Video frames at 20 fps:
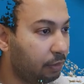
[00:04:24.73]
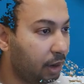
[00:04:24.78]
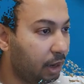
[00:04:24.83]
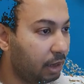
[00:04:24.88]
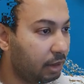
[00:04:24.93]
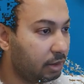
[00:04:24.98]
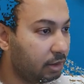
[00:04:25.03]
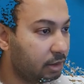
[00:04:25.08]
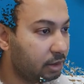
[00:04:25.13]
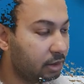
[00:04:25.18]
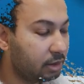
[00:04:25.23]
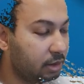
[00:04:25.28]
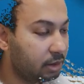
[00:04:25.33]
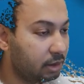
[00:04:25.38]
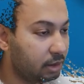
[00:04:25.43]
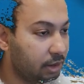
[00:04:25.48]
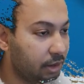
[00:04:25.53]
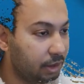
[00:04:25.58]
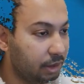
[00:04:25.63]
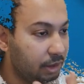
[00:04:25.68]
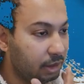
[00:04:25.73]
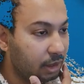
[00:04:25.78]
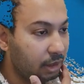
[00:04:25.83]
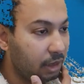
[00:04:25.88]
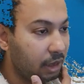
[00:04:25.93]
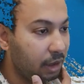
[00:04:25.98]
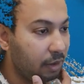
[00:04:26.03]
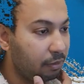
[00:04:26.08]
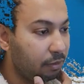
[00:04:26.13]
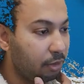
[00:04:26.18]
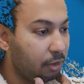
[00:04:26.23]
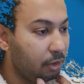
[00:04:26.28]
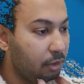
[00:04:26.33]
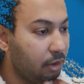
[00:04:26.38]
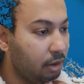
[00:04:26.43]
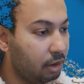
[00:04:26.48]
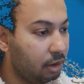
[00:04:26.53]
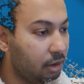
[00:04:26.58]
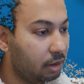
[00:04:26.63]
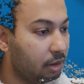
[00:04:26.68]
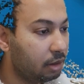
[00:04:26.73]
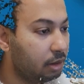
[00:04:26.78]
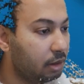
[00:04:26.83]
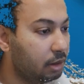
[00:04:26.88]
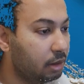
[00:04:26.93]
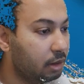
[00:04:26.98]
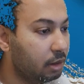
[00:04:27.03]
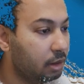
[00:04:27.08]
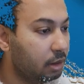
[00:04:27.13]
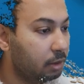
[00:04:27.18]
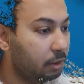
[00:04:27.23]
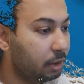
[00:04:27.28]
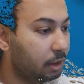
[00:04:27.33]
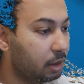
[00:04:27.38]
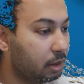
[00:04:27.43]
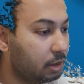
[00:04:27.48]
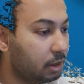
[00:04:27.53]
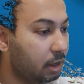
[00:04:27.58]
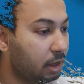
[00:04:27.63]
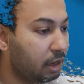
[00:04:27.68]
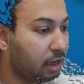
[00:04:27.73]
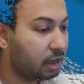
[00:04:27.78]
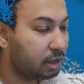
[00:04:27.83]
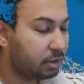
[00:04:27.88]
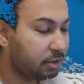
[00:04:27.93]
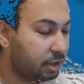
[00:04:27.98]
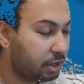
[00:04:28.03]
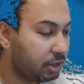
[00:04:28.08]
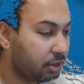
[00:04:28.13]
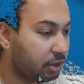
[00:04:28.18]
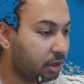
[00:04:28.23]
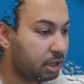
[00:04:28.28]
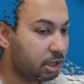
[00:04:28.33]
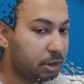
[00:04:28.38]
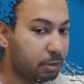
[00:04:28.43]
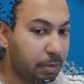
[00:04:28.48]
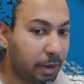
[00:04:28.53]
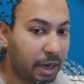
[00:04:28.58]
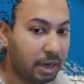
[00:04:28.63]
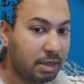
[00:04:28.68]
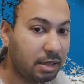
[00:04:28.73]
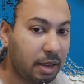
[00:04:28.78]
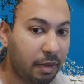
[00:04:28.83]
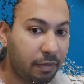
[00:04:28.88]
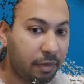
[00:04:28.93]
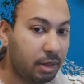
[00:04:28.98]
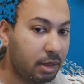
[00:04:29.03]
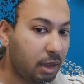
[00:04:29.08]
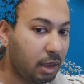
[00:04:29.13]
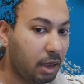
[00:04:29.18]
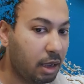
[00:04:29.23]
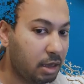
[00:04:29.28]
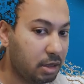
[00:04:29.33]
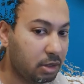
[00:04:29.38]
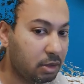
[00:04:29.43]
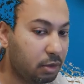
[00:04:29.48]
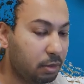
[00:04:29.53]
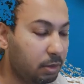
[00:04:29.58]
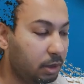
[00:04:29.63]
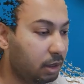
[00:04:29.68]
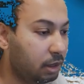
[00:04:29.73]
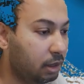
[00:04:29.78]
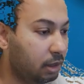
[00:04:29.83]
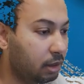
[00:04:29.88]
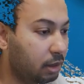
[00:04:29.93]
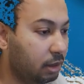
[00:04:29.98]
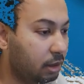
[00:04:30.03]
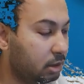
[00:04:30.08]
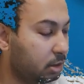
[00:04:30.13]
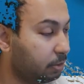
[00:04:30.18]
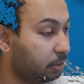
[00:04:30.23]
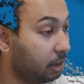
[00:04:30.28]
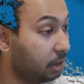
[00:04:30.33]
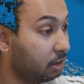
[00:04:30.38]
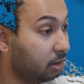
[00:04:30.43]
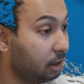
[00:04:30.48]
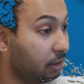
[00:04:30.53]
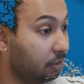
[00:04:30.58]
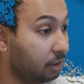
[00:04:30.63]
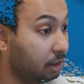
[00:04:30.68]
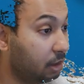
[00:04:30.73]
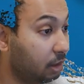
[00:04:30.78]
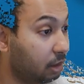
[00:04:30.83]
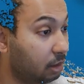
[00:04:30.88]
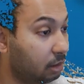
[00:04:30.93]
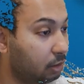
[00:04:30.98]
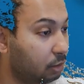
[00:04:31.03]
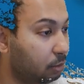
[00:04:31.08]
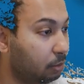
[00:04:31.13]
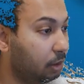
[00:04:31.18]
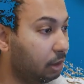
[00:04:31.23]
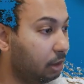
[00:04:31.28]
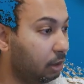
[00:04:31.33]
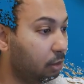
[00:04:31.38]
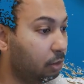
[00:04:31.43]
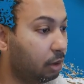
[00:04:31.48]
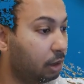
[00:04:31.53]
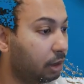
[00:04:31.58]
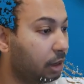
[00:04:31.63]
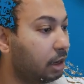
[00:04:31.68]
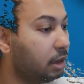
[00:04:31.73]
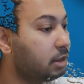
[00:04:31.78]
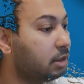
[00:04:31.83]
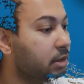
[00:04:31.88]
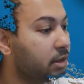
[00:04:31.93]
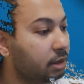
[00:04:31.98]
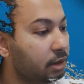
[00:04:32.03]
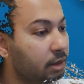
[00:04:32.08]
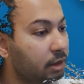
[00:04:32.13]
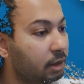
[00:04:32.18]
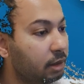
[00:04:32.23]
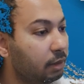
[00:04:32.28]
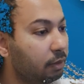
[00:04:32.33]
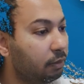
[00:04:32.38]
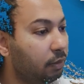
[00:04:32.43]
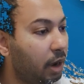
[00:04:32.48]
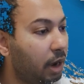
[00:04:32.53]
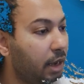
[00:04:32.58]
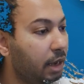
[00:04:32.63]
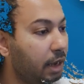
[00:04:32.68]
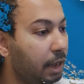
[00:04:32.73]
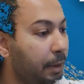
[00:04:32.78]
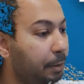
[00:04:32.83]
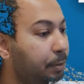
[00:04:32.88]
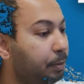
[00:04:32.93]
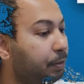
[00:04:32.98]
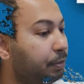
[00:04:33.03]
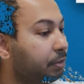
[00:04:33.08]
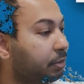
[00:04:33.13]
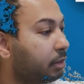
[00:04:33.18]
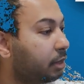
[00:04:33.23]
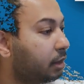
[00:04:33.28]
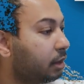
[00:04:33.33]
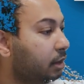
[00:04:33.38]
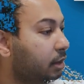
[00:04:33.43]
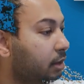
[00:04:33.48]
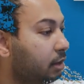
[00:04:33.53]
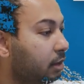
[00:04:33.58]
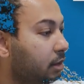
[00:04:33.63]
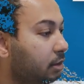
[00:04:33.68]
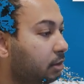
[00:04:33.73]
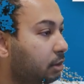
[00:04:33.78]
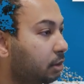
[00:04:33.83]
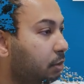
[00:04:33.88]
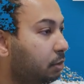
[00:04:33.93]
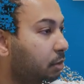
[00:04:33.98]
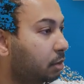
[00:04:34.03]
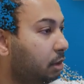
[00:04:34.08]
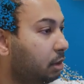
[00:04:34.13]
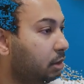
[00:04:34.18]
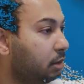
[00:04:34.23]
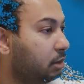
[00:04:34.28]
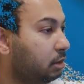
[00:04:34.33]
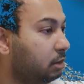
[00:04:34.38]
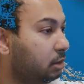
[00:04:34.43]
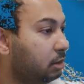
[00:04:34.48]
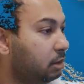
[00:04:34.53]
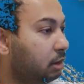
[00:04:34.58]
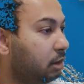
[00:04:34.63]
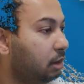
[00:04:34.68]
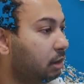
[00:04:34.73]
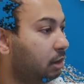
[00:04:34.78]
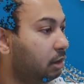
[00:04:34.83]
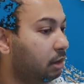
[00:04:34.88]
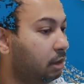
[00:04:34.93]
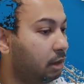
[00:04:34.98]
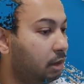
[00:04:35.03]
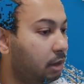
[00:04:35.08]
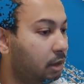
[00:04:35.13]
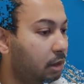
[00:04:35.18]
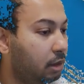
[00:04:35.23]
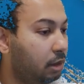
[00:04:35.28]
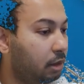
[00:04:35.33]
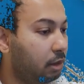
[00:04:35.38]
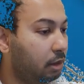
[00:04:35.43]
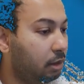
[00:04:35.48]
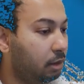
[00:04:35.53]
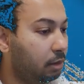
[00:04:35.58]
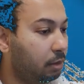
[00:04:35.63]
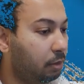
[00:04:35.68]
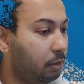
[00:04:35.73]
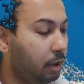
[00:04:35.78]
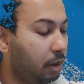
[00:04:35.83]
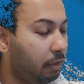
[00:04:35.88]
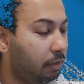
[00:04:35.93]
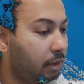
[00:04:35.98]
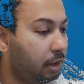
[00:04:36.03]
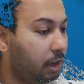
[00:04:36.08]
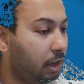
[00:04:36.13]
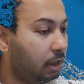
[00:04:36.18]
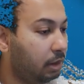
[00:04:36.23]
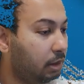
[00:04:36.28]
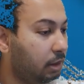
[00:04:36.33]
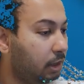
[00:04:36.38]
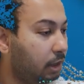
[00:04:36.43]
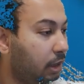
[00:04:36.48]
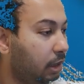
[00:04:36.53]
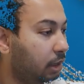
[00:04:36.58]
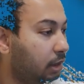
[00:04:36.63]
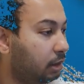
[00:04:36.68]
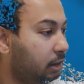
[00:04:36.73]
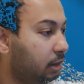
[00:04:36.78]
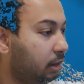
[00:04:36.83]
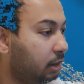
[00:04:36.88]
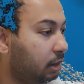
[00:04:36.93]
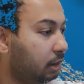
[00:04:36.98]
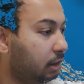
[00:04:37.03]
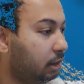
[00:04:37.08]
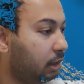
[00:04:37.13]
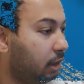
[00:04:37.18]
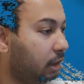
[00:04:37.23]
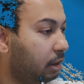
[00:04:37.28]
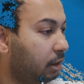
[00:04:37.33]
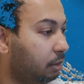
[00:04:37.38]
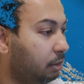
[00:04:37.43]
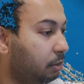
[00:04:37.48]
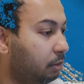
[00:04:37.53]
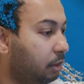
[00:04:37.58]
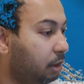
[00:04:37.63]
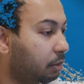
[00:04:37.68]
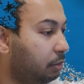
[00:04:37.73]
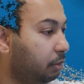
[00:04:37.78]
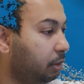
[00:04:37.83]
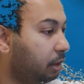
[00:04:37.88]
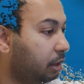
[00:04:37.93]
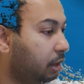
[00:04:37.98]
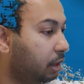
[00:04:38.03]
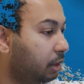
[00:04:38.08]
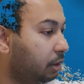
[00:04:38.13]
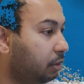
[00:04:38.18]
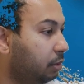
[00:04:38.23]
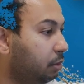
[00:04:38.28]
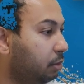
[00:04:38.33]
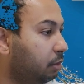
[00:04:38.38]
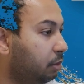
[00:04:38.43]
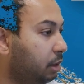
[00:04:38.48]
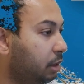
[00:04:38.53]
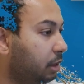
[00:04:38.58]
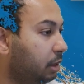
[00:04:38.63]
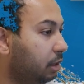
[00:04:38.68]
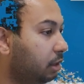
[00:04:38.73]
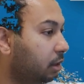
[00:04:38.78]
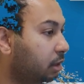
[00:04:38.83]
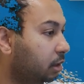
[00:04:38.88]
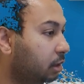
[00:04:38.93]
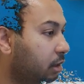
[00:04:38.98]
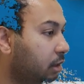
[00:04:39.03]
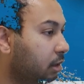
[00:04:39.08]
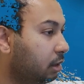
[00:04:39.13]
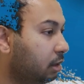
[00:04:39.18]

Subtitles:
files in the game folder, because the Linux version expects everything to be lowercase file name. So once we have done that, and then what we can do here,